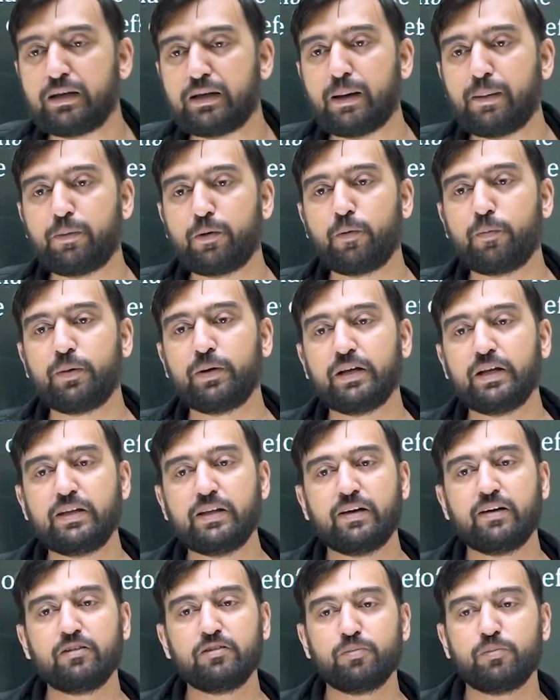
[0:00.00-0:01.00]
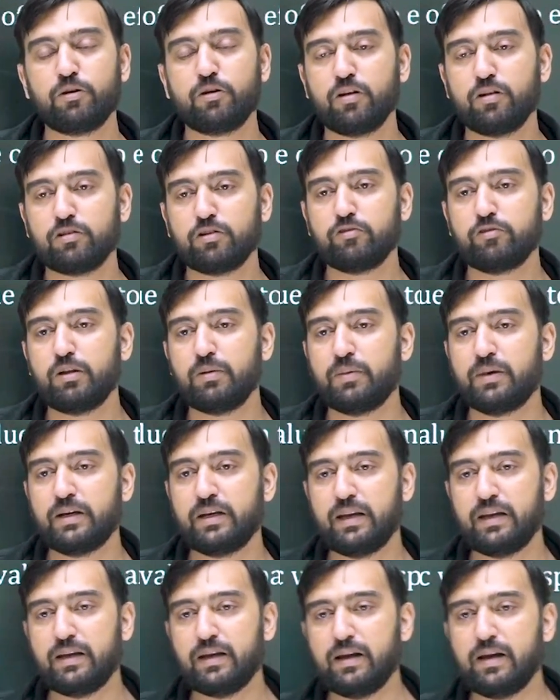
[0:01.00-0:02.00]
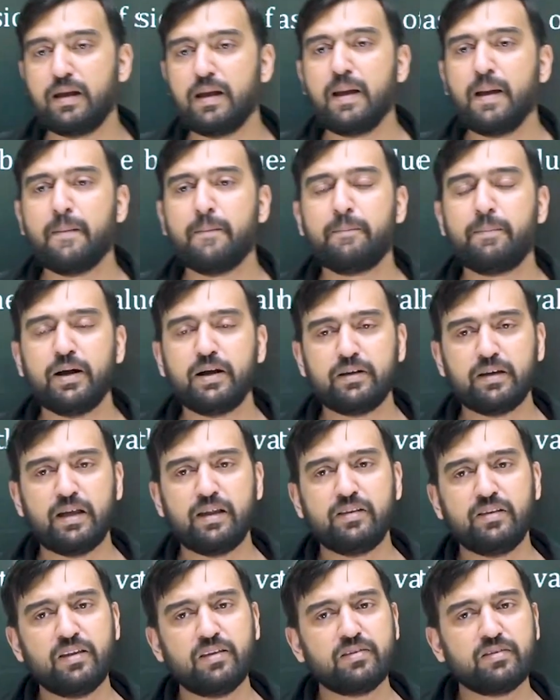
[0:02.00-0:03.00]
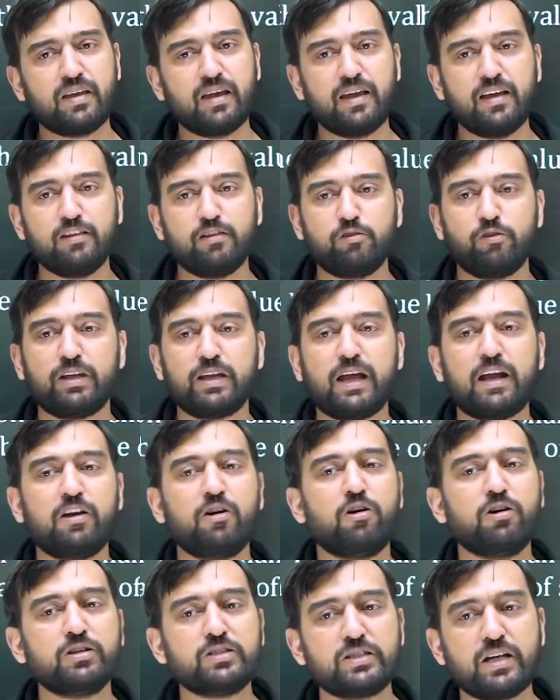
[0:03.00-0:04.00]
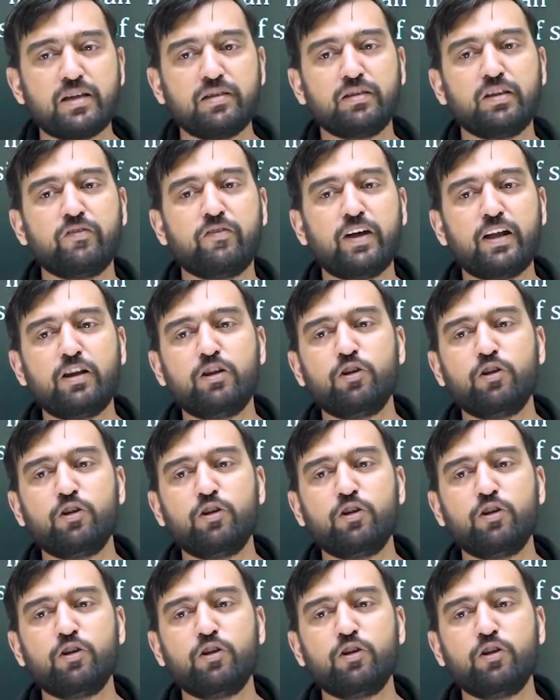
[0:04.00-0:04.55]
property, Young's modulus of the material. But in this case, we cannot change the value